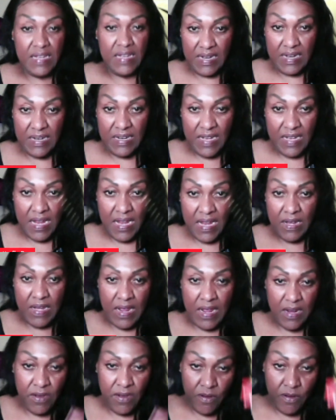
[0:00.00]
that I
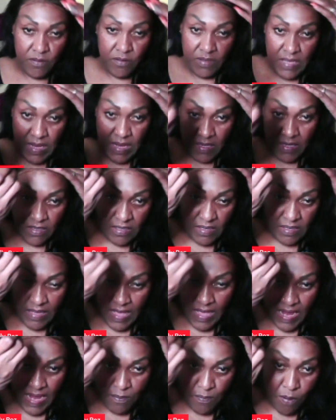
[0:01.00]
use that to like
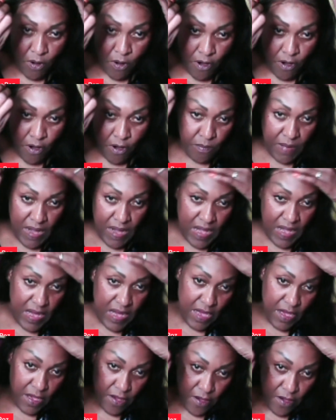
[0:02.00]
part my
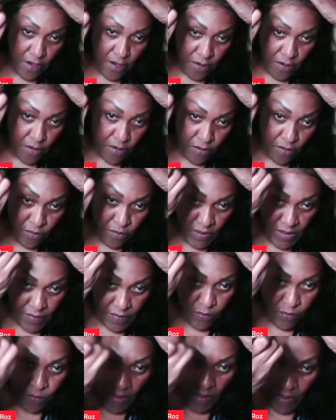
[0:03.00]
hair, whatever
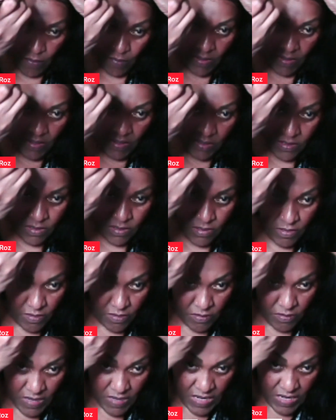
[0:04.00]
I do.
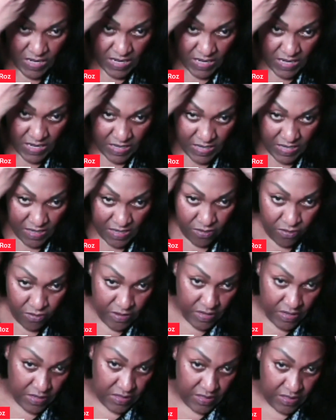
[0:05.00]
And as you can
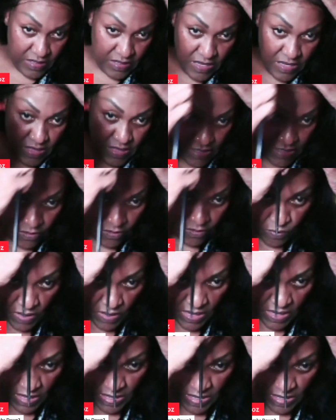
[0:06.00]
see, this wig,
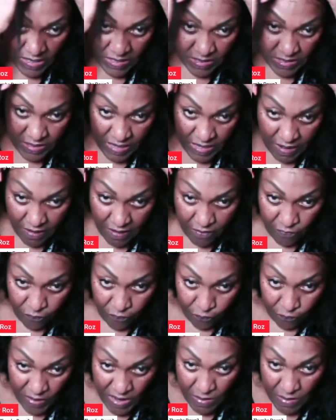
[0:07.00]
it's got free
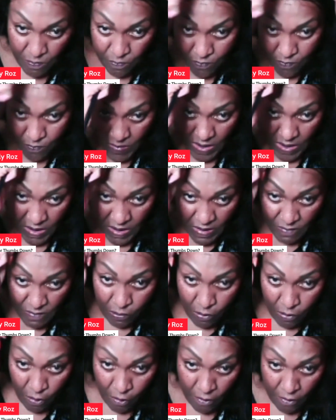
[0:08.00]

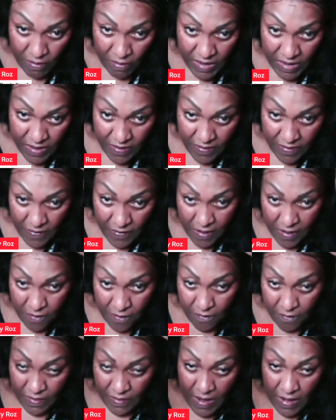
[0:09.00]
parting here, a
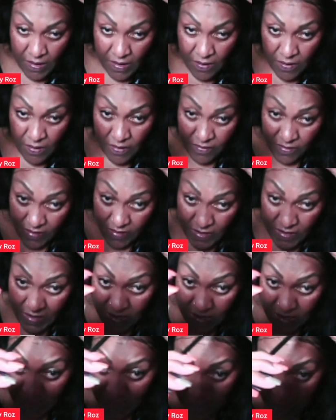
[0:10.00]
lot of
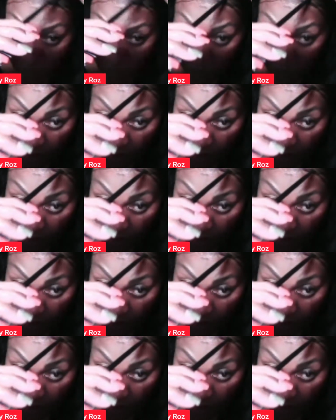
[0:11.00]
space